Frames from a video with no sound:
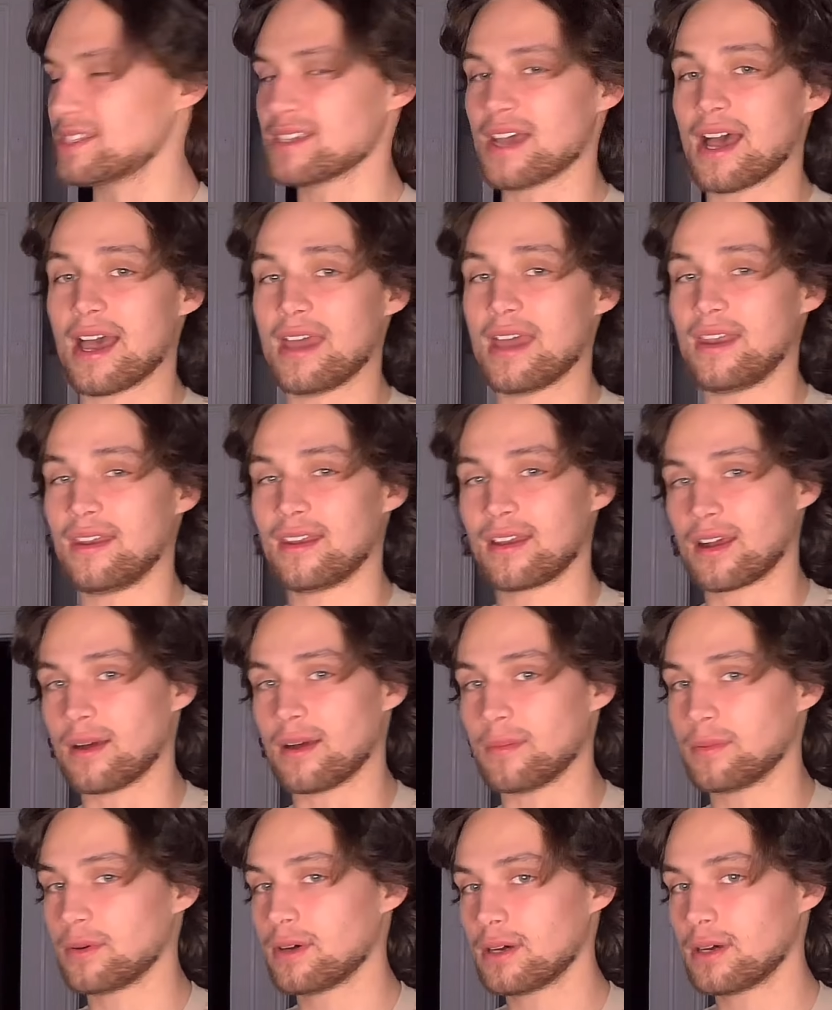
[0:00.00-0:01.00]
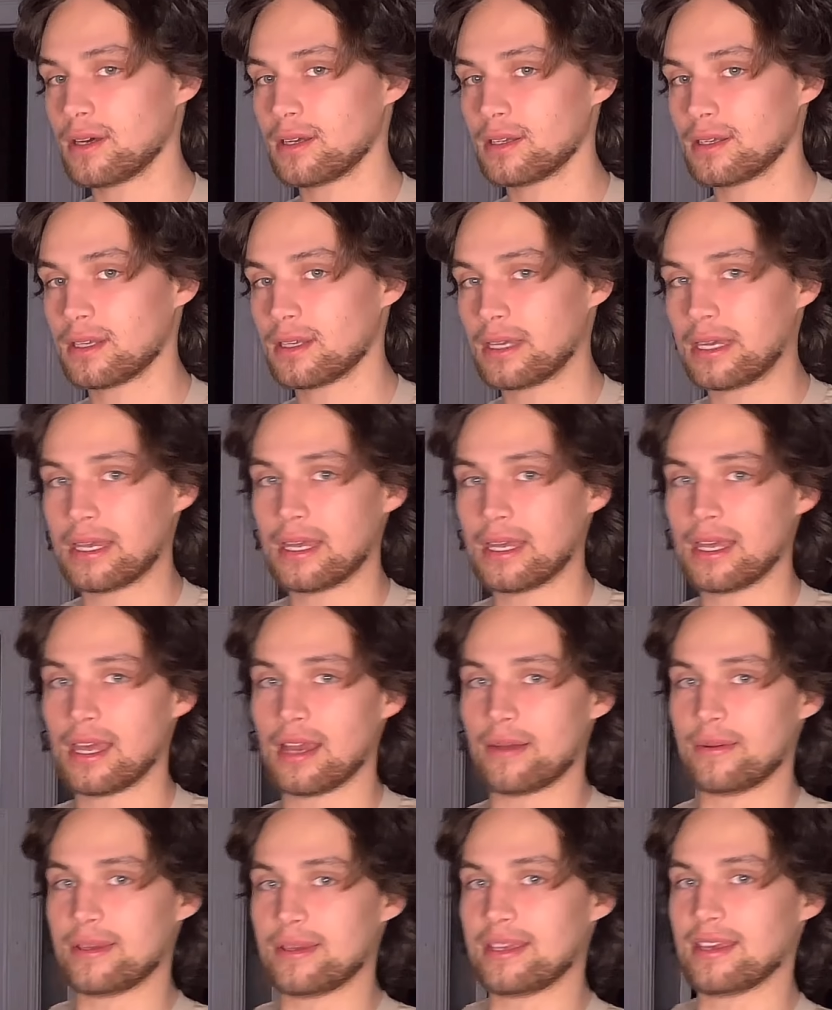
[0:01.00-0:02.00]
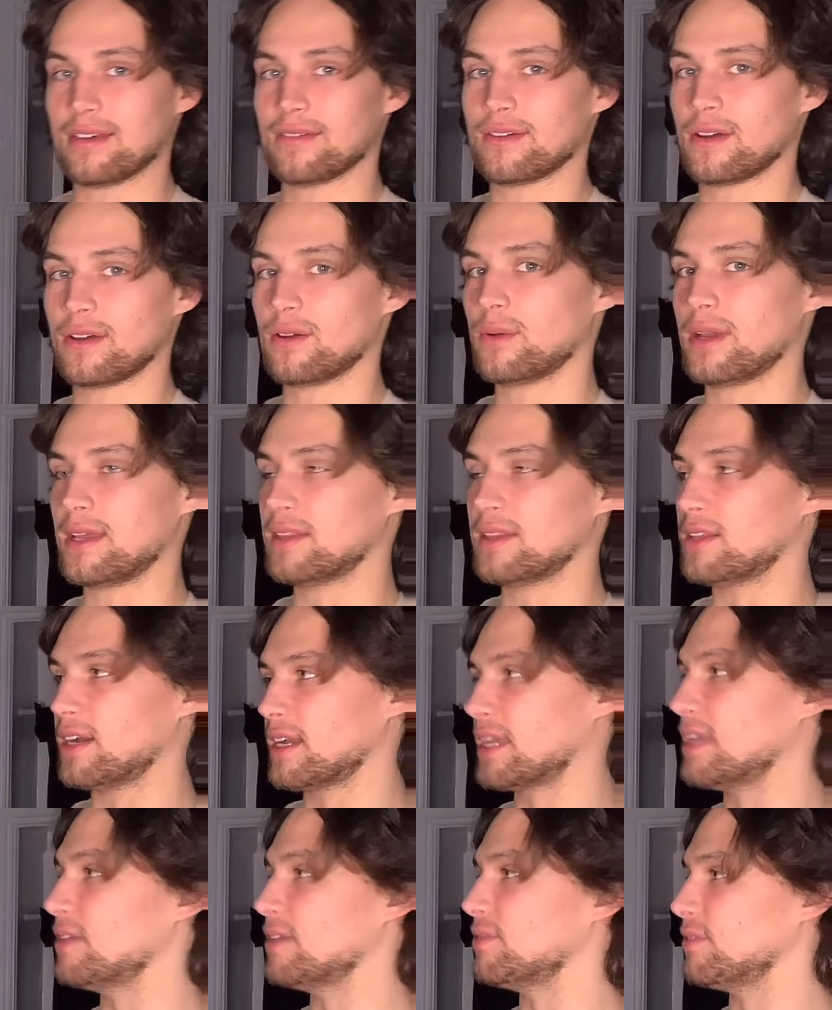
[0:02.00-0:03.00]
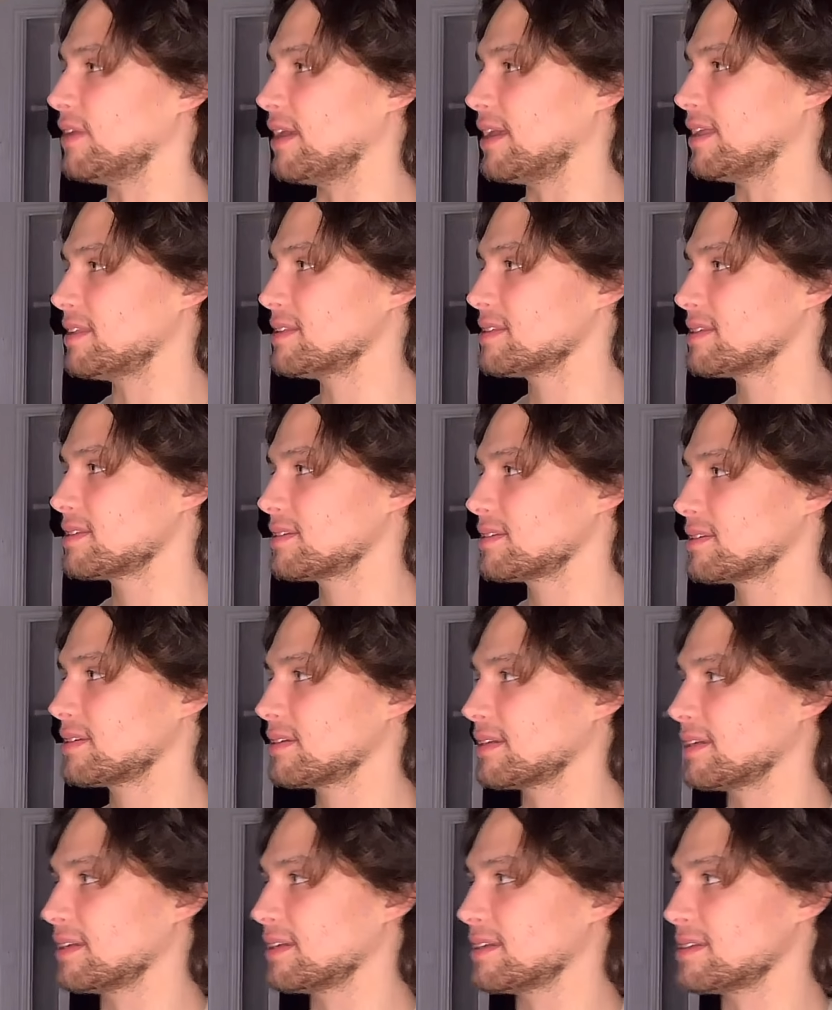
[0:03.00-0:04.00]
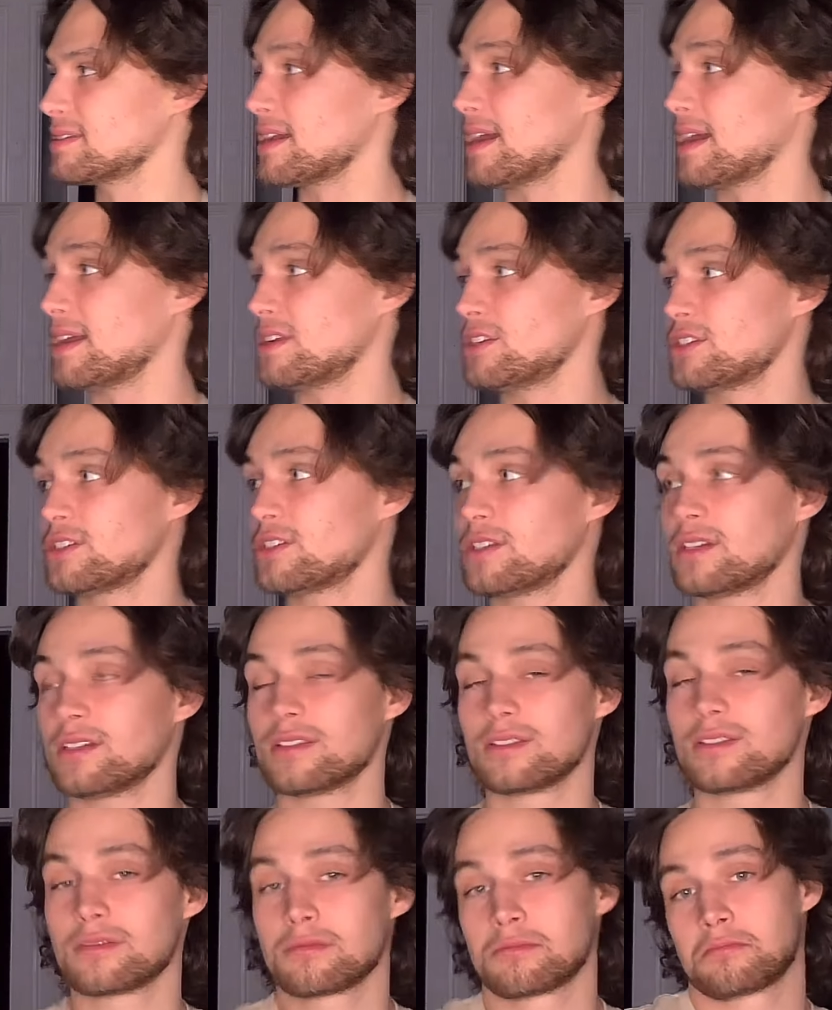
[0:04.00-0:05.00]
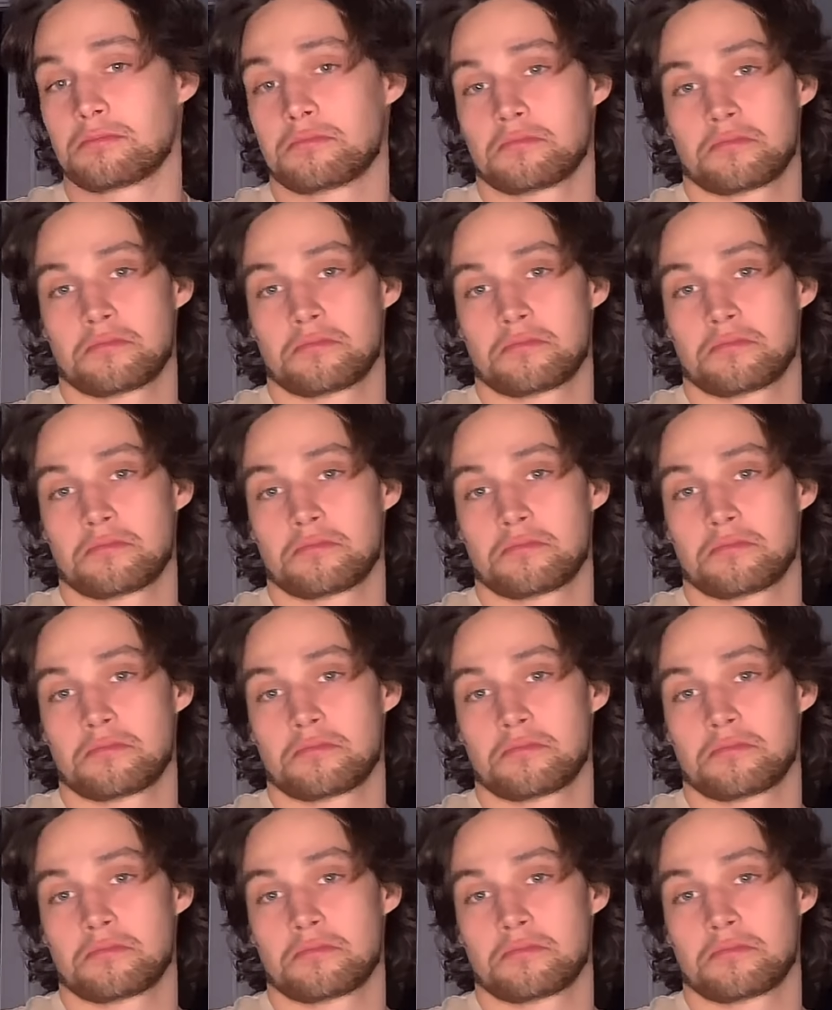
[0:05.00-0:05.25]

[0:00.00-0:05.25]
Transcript: We sign a couple, and we give away lucky fans. Sign That's a good idea.